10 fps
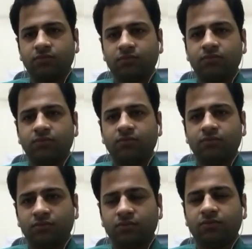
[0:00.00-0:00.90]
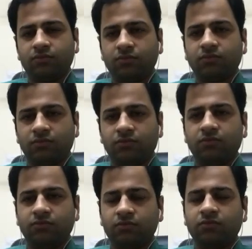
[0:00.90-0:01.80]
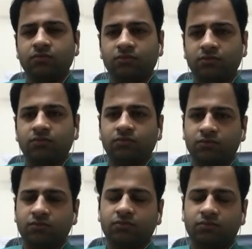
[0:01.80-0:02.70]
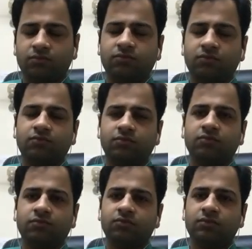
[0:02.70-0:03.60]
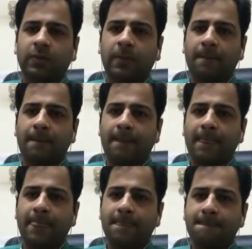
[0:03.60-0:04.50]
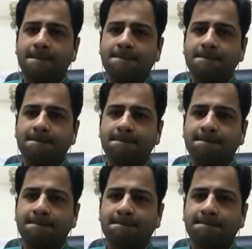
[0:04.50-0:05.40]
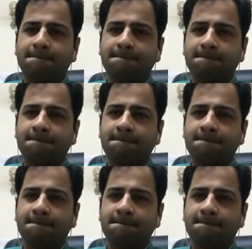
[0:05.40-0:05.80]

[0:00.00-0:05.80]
[no speech]